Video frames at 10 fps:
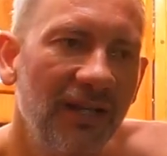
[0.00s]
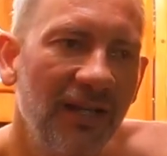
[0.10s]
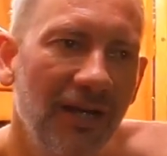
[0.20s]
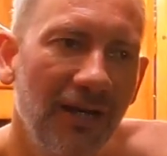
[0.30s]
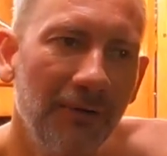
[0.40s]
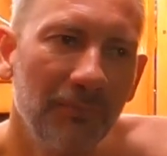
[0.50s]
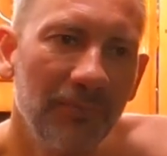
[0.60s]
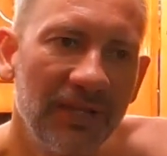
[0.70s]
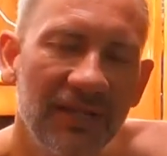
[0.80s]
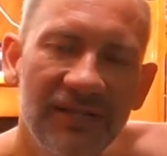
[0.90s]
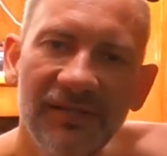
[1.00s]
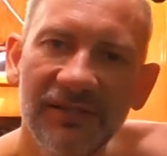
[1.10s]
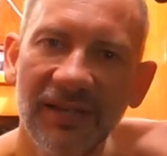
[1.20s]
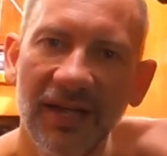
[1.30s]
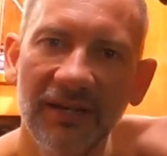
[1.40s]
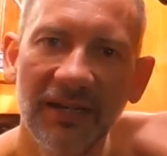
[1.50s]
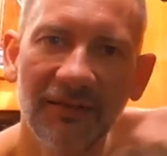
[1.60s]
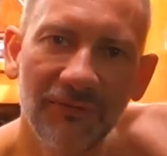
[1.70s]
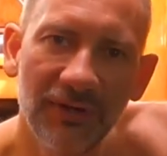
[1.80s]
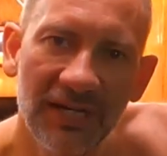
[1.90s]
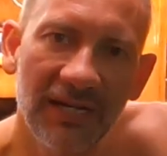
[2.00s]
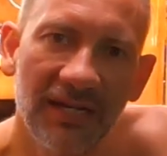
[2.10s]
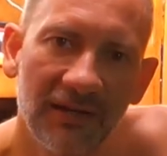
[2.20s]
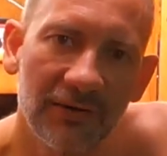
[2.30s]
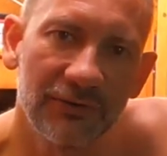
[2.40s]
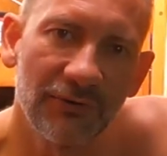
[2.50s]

and this is done it's